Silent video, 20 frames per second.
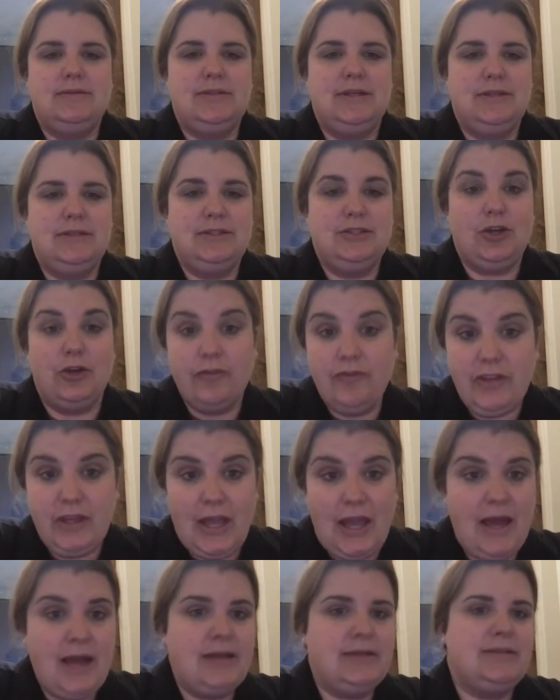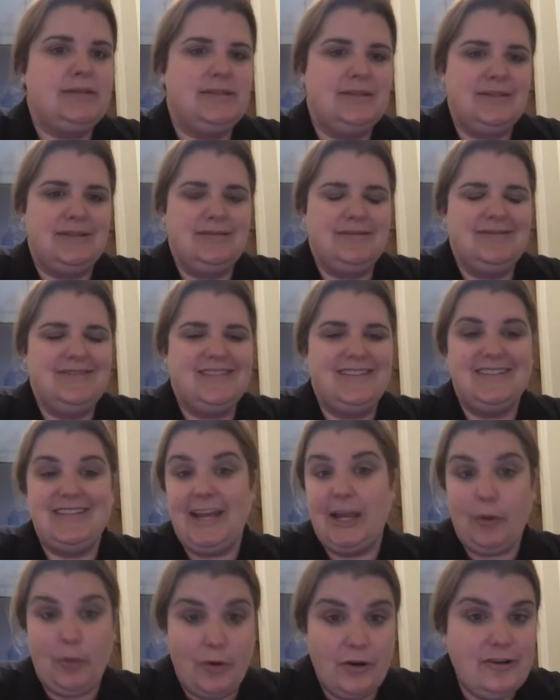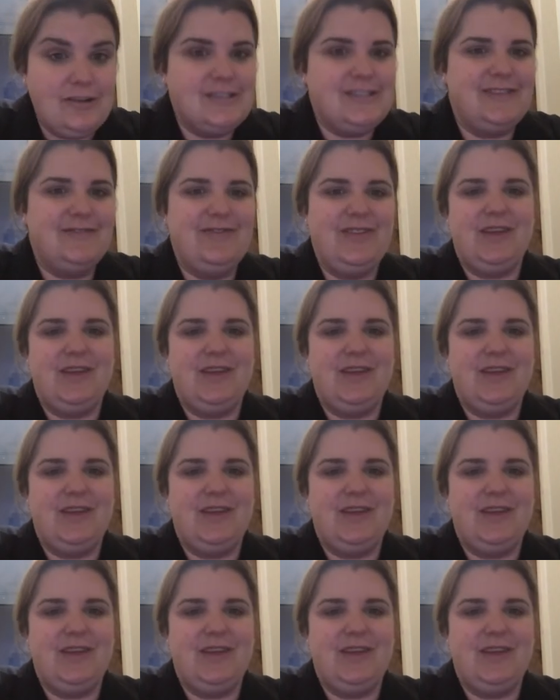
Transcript: to serve the guests and to take orders if